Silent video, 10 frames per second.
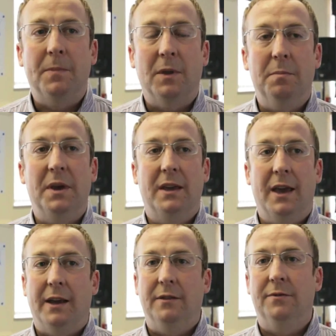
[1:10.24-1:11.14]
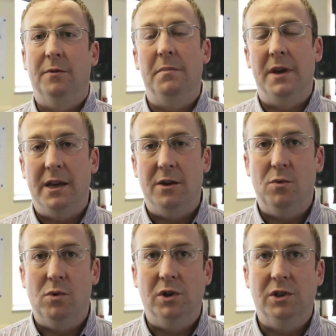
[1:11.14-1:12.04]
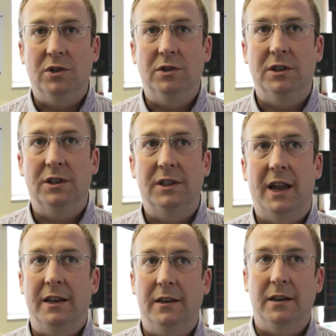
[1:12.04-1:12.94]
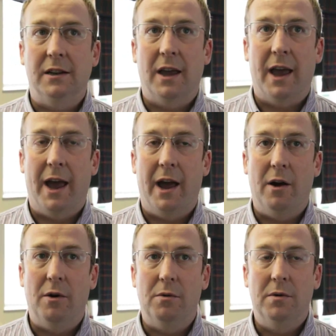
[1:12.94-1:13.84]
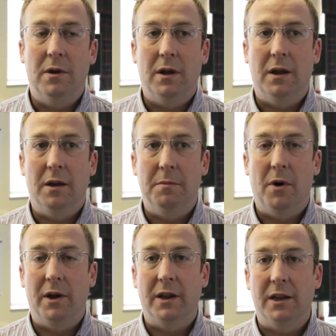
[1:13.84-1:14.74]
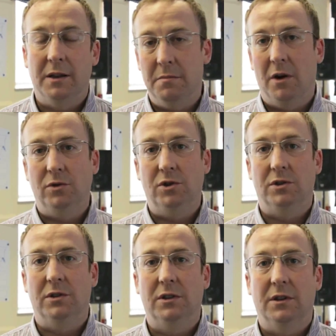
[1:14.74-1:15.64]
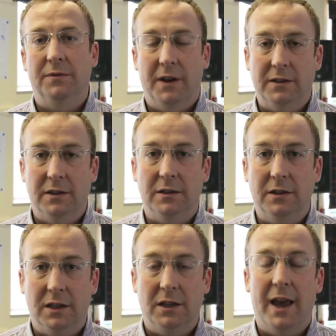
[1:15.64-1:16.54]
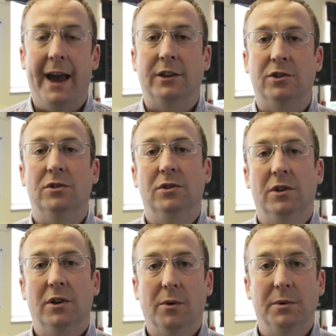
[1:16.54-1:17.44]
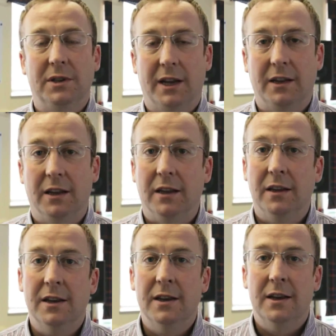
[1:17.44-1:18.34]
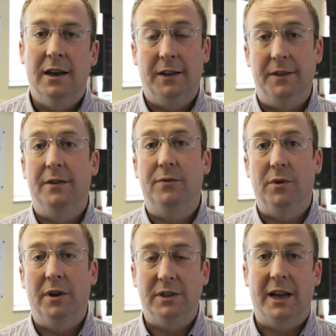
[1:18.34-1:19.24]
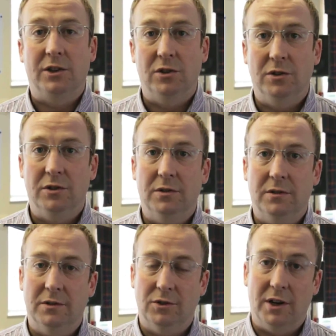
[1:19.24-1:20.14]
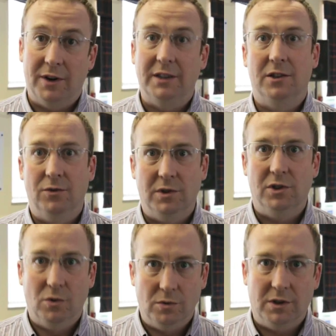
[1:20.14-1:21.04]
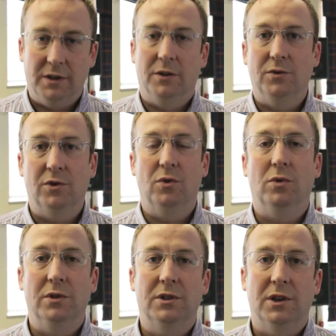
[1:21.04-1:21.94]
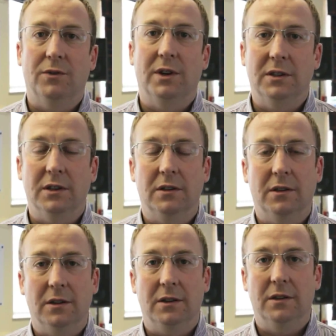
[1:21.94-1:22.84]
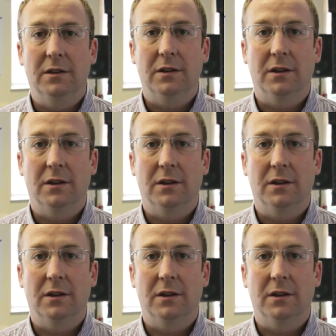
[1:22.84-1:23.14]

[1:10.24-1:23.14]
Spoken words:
The big gain for me was understanding how my emotions affected the actions that I was taking, and therefore those actions generated the results, and those thoughts generated the